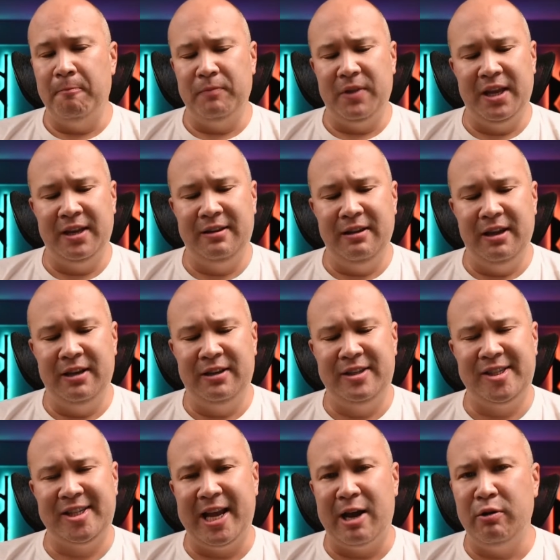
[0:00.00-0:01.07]
it
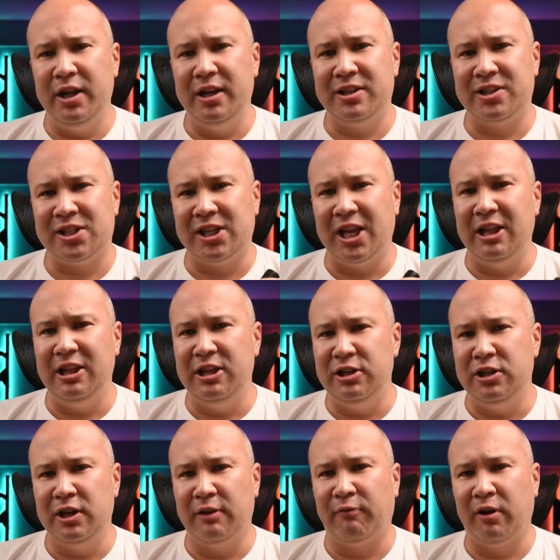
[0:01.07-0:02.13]
sounded slightly
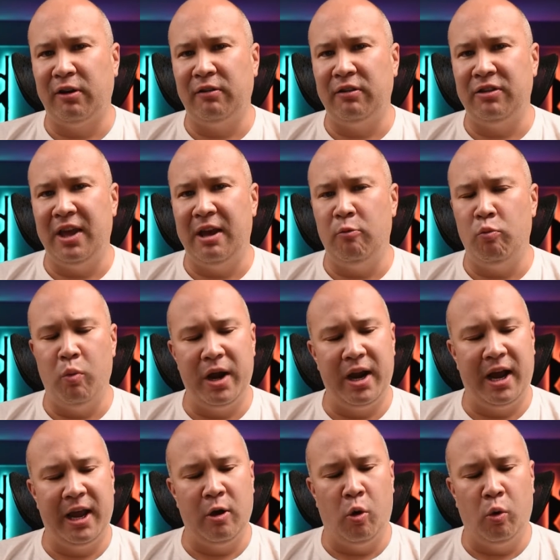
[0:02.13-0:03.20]
different than when
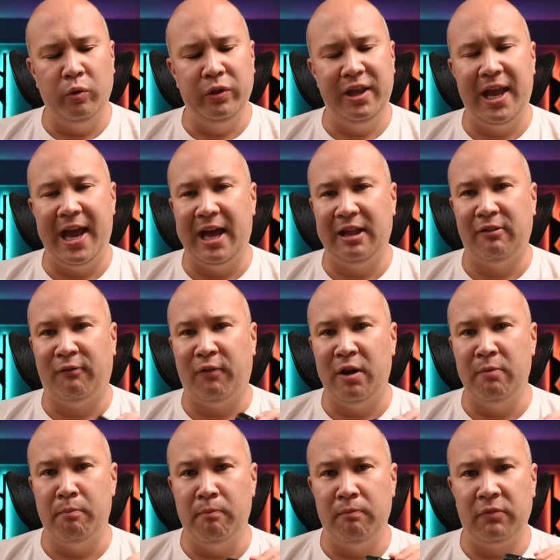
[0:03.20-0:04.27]
I only had the
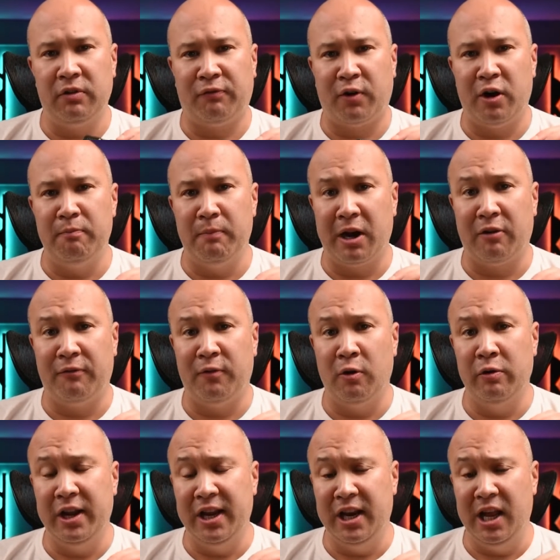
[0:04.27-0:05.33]
front
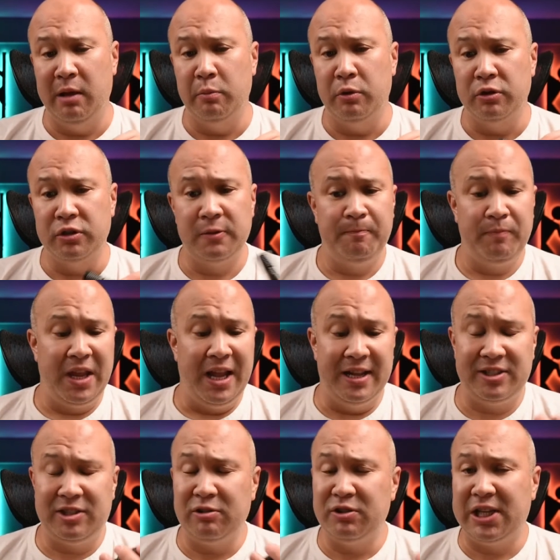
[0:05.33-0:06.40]
microphone enabled. It
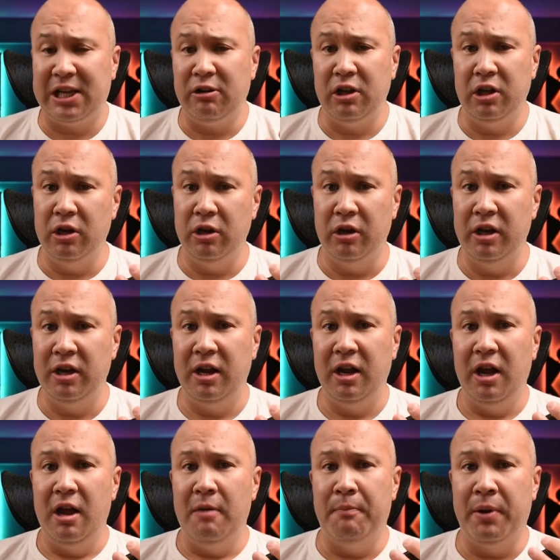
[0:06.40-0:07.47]
still sounded good,
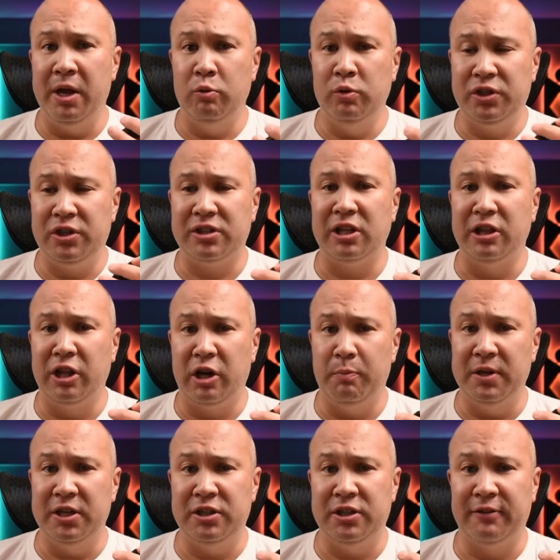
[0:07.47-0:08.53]
but it was just a little
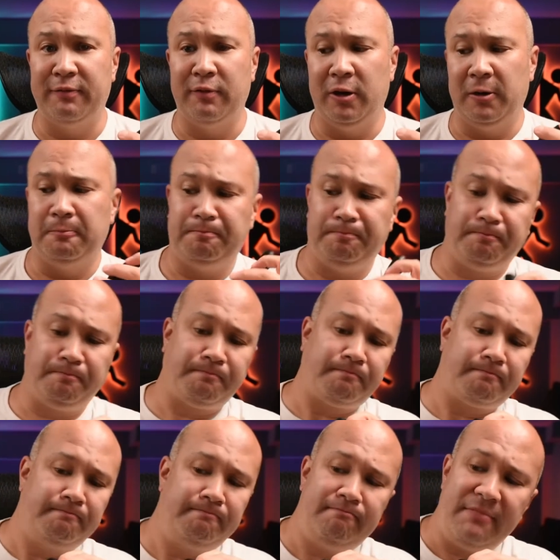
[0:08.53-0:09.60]
bit different.
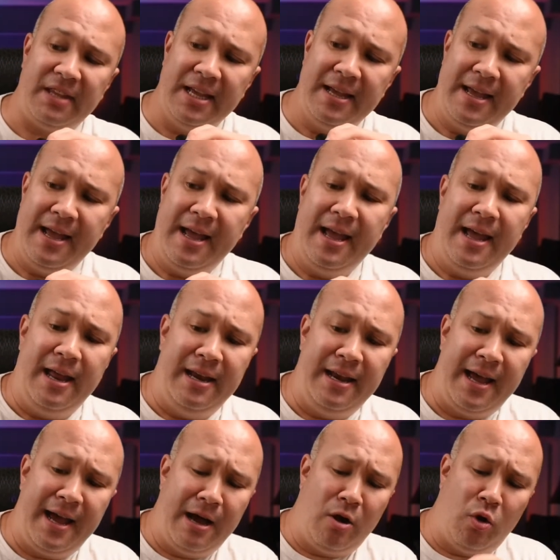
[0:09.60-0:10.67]

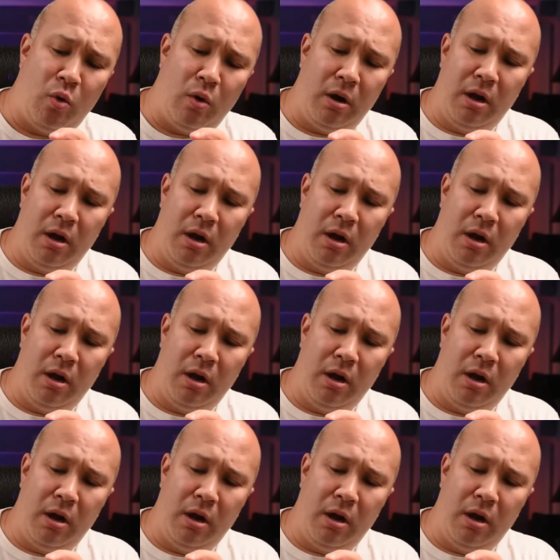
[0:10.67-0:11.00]
Now,